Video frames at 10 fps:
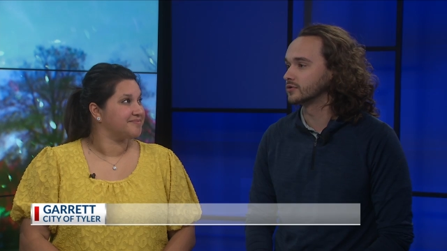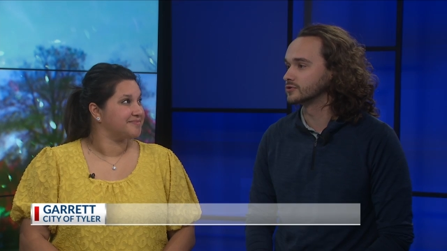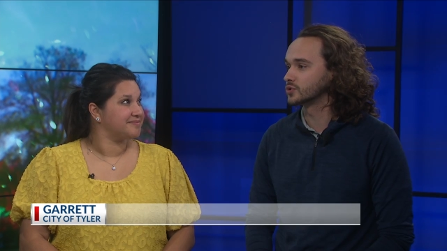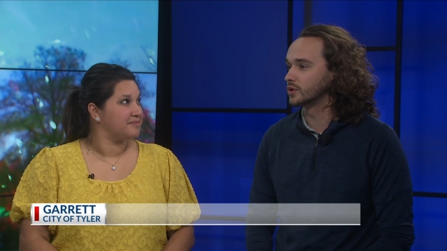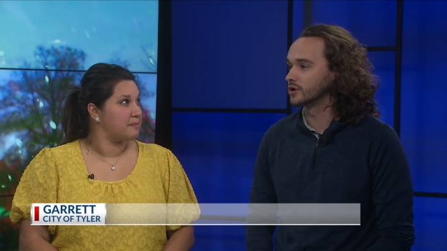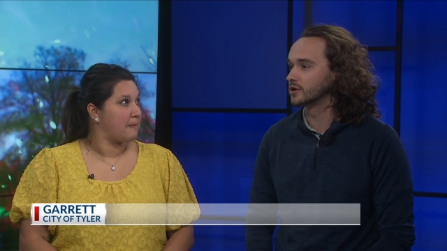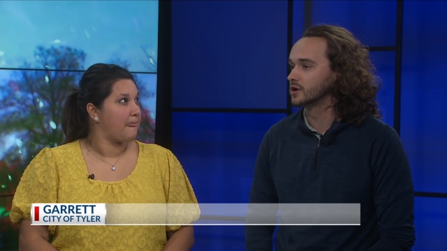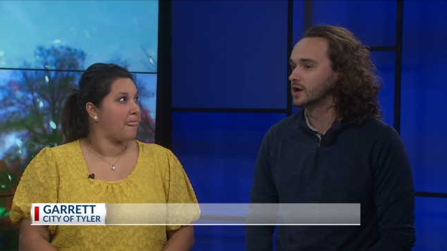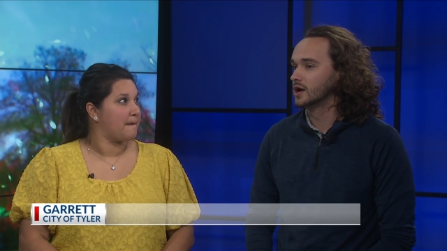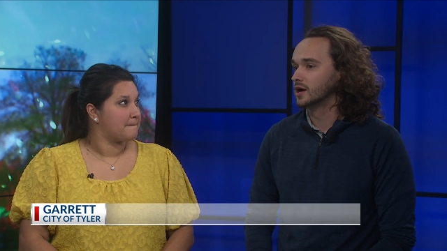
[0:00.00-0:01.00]
Speaker 1: on the square.
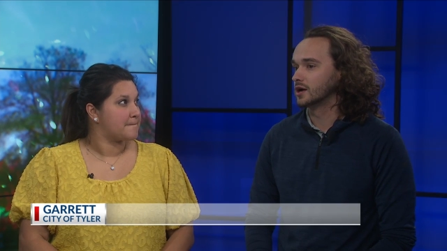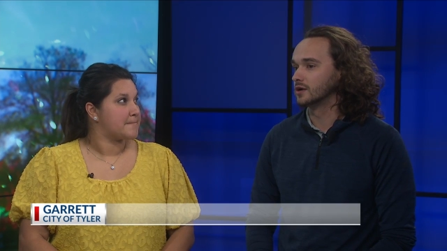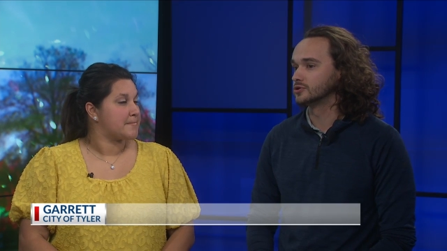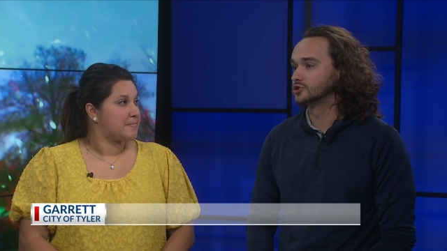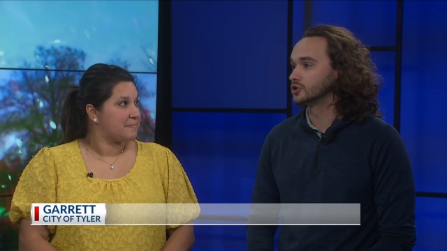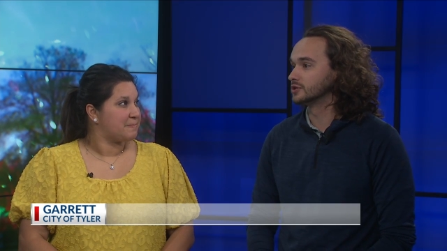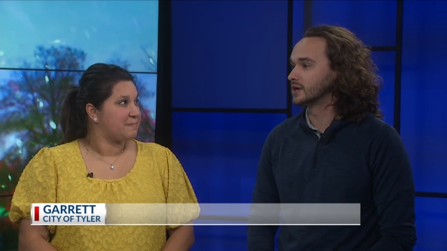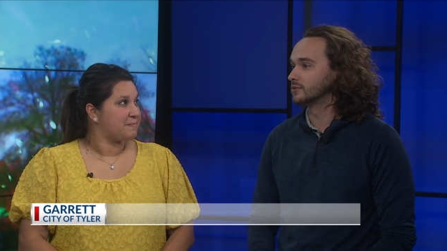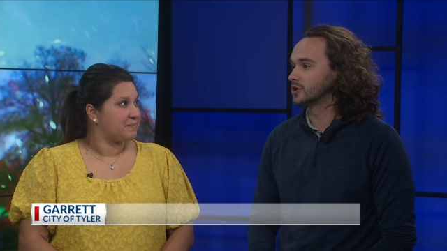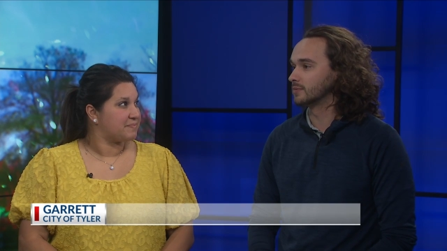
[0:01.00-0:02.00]
Uh, so it's a good
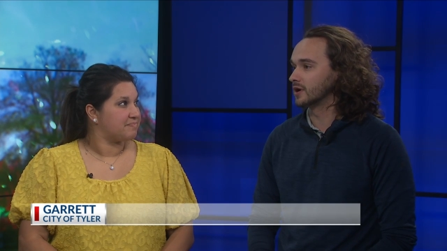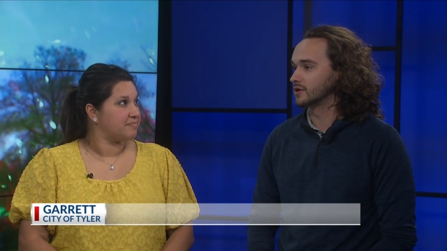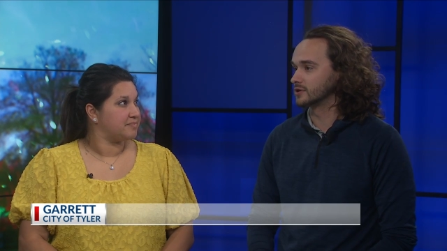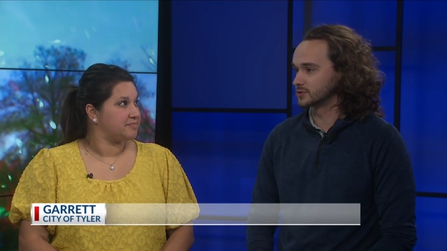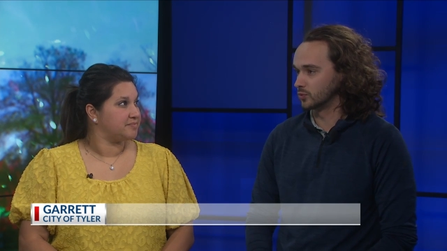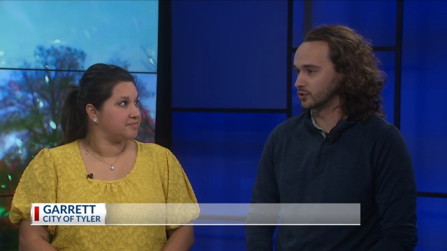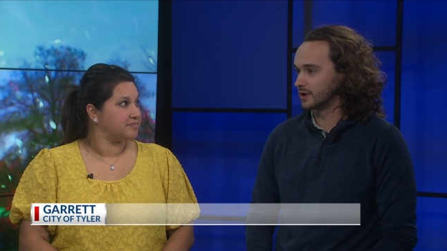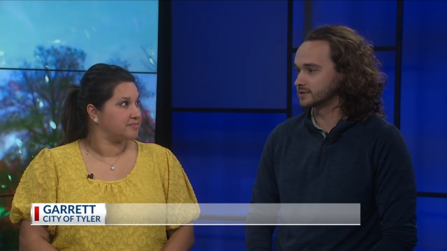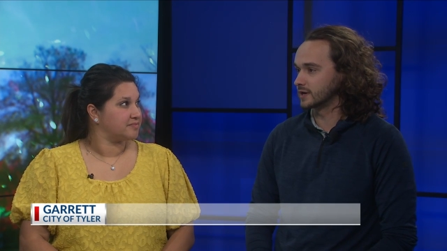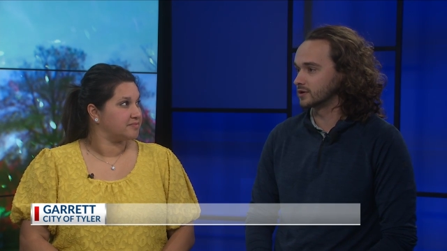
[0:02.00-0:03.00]
time to come out and explore
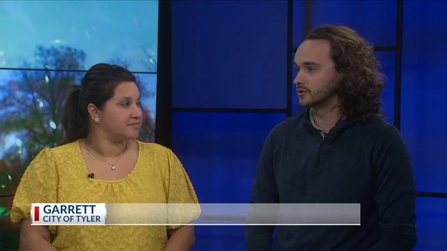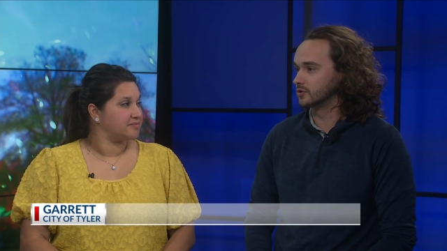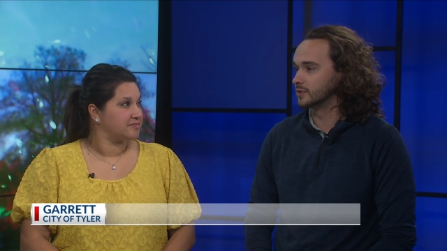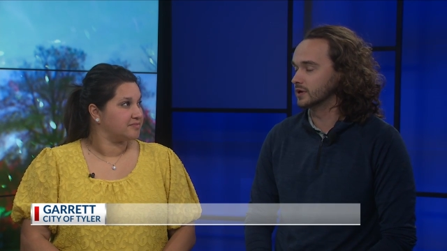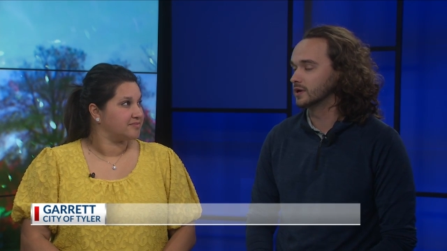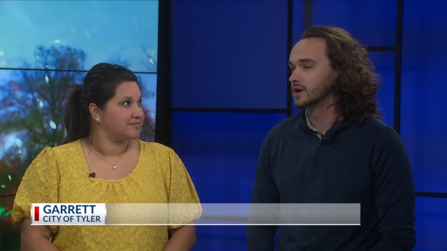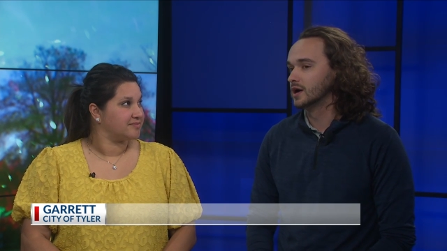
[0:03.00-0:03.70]
downtown a little bit.